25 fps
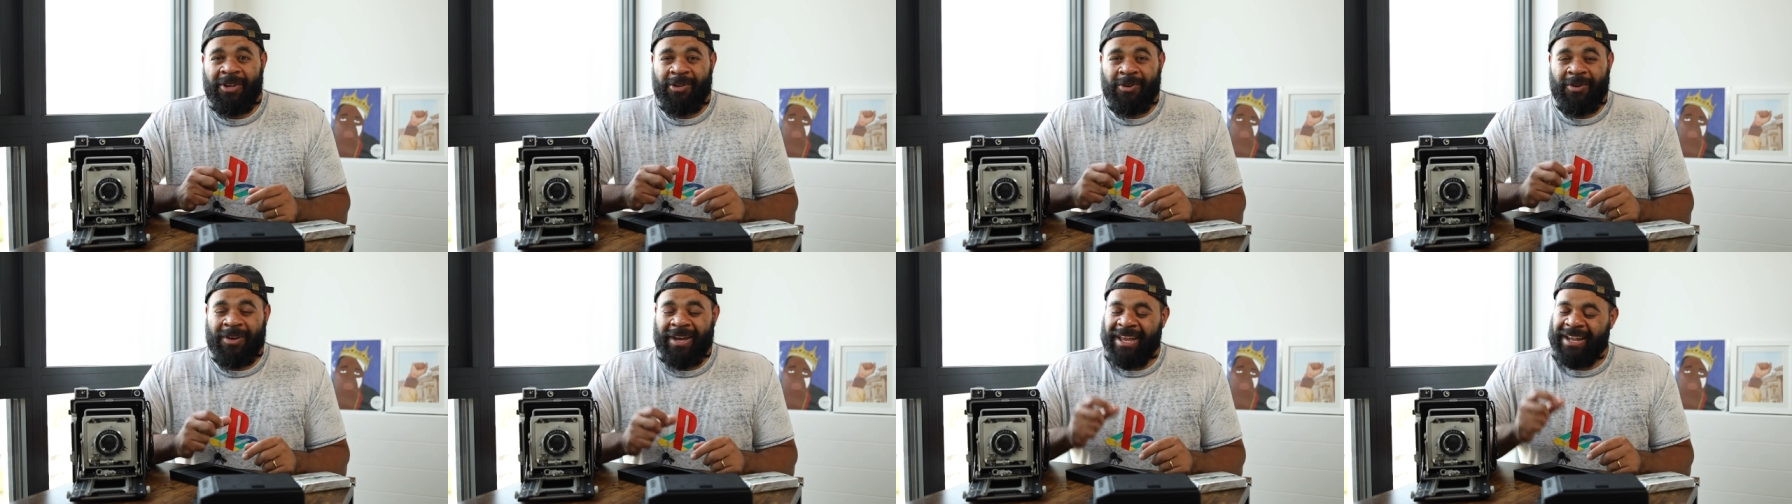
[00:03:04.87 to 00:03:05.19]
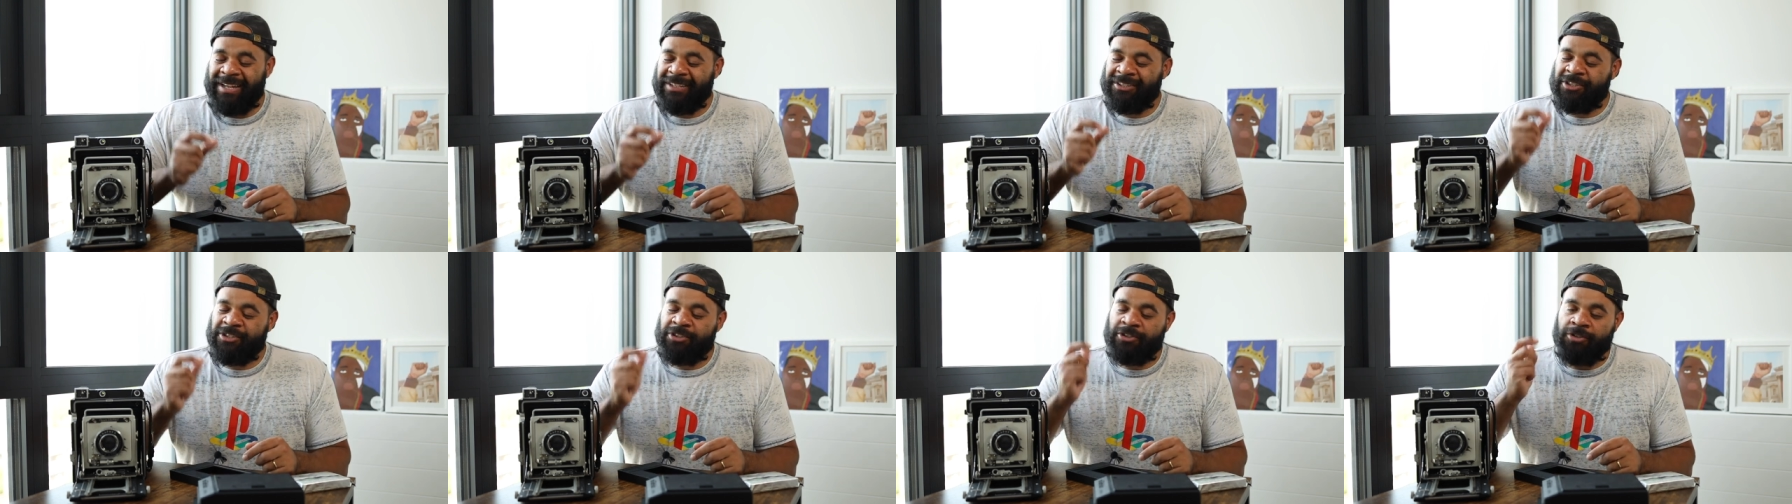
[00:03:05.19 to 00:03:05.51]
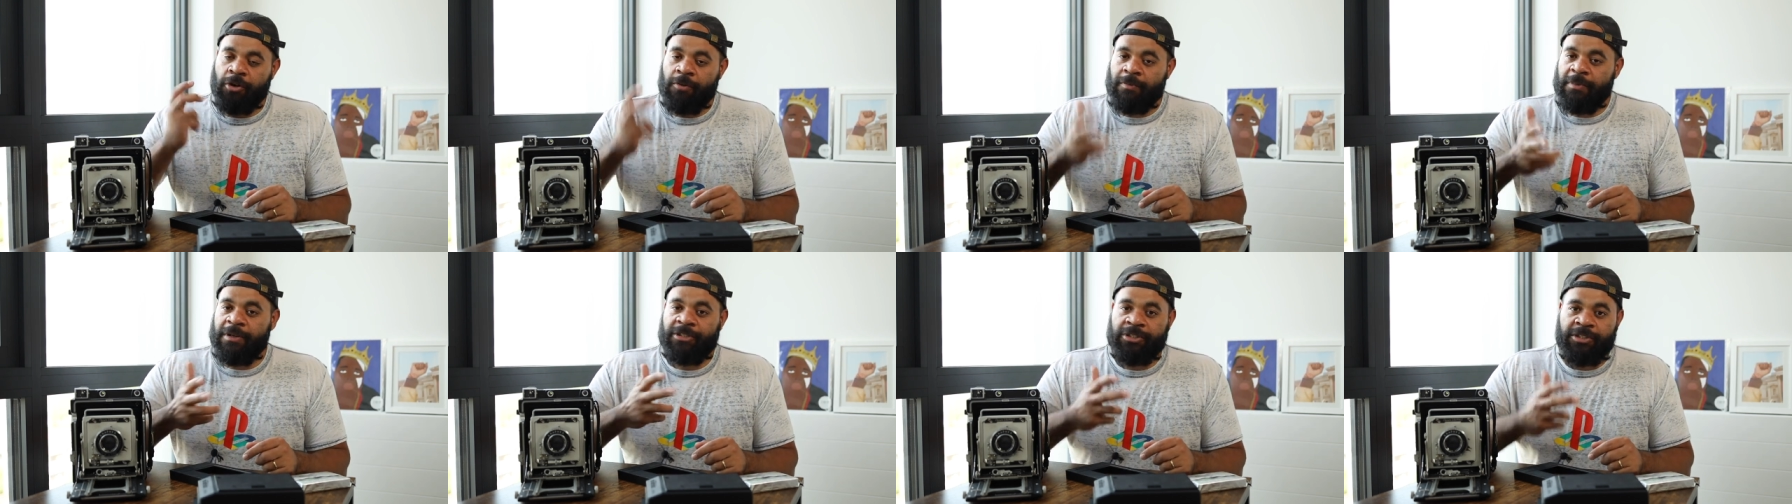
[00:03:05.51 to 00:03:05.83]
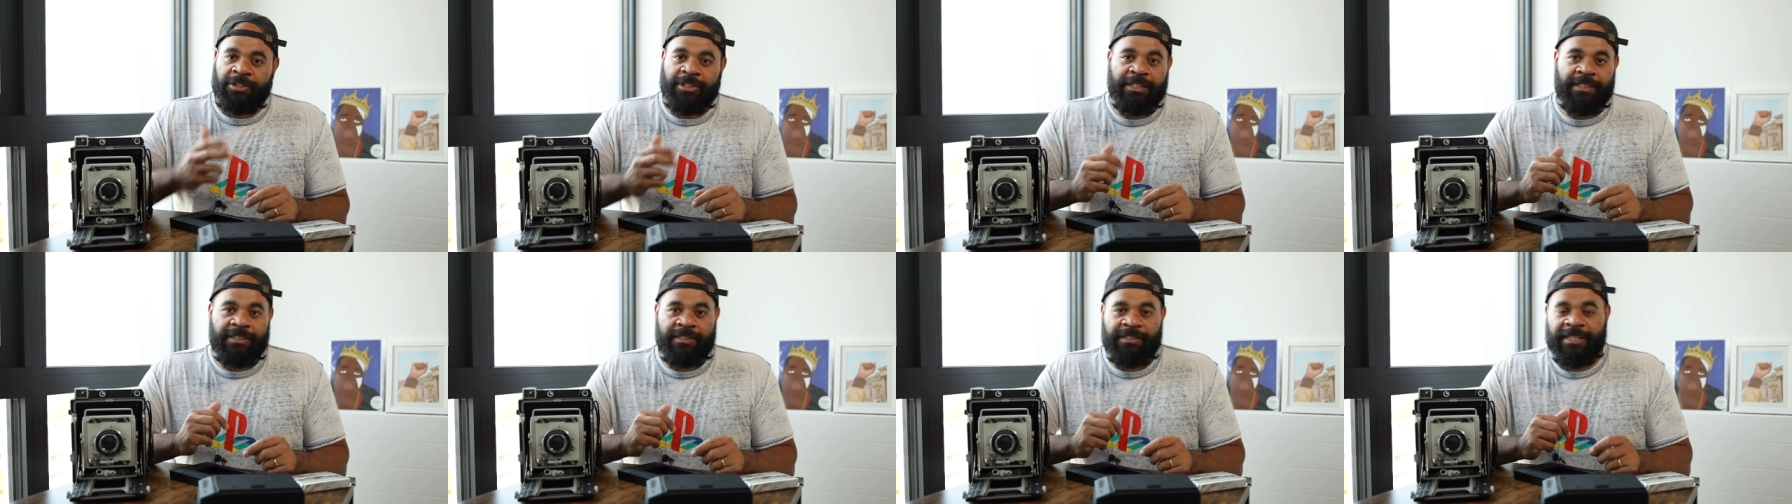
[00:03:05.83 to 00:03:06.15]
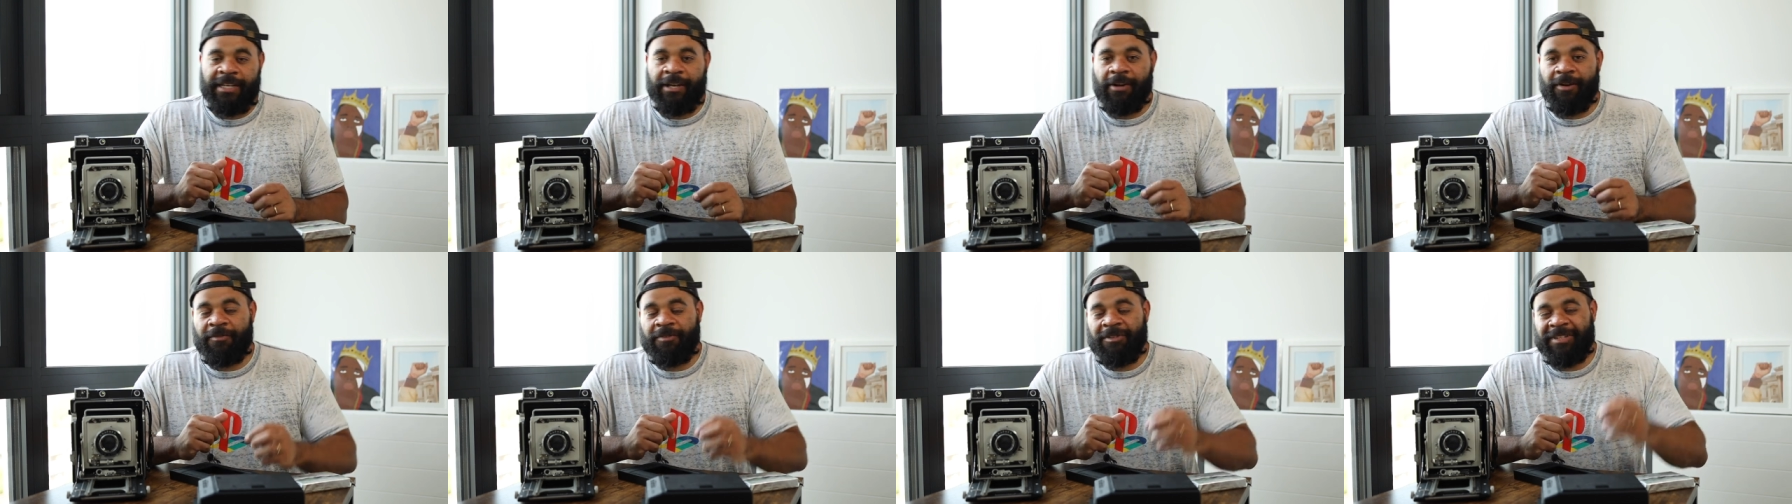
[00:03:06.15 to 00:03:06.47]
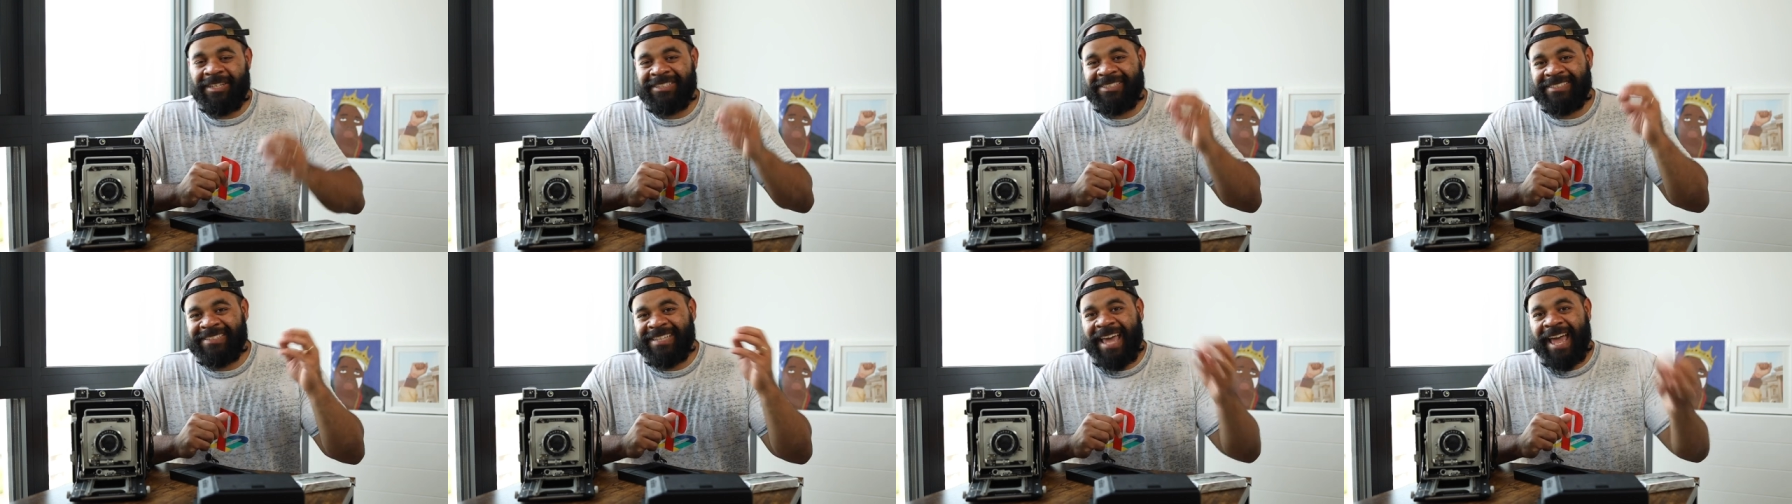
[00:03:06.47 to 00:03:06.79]
you get so much detail,
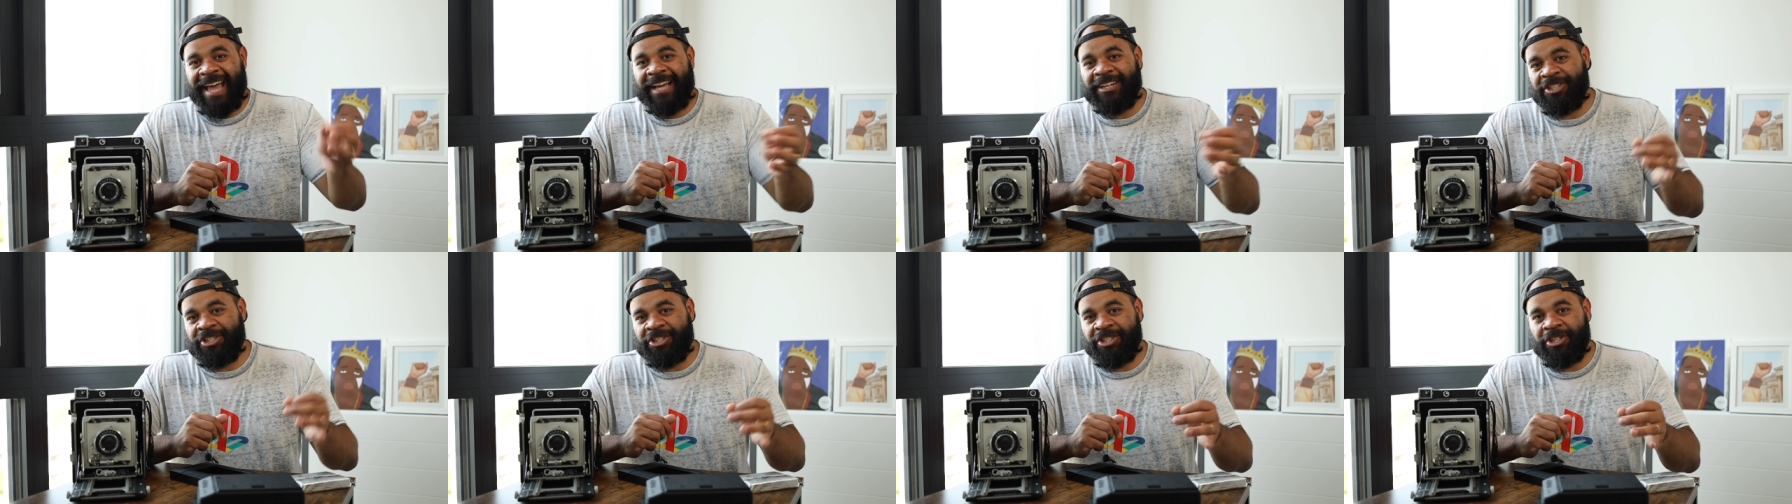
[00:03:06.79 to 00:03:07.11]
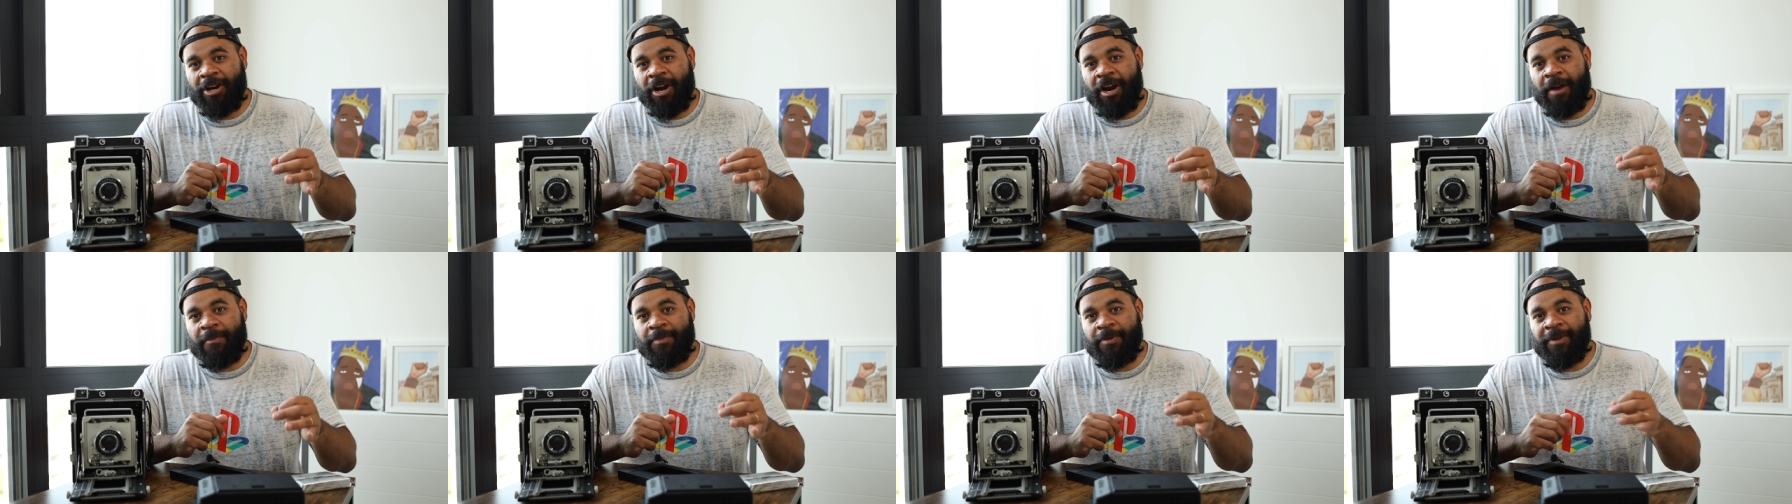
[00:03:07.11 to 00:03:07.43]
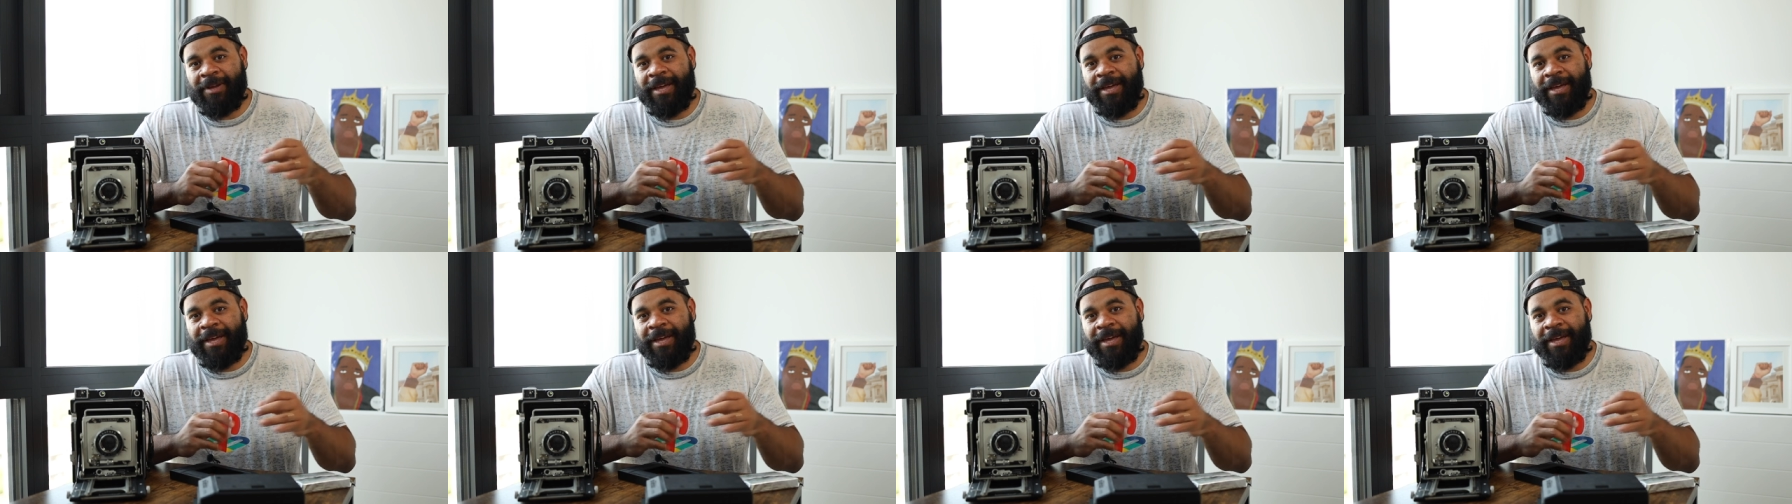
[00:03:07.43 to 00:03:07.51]
everything's tack sharp,